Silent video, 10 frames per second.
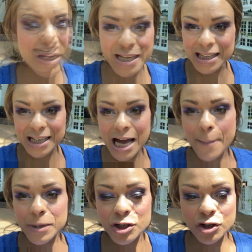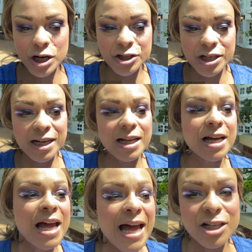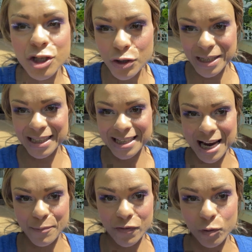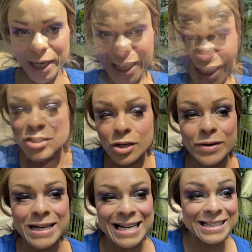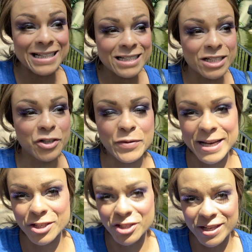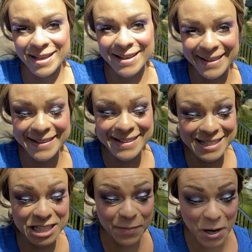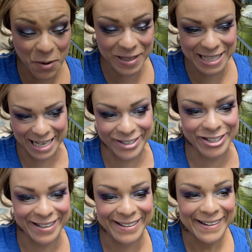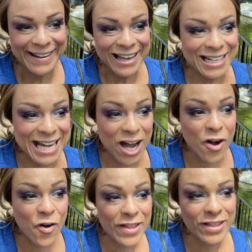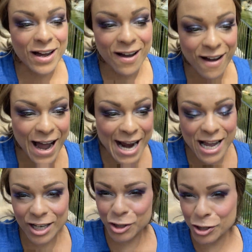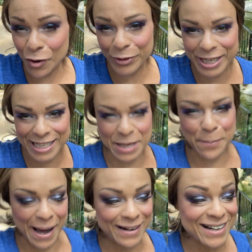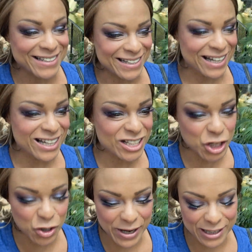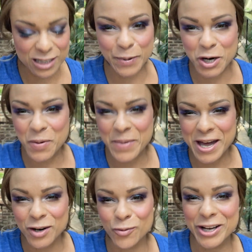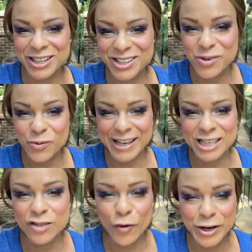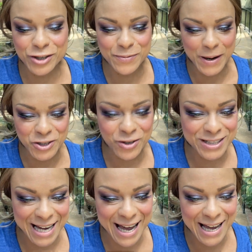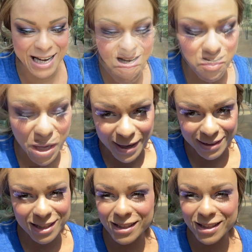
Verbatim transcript: picking the cap construction, and choosing the type of wig. So next consideration is experimentation. Now, I actually don't think it's a bad idea to experiment with your wigs for your special day, but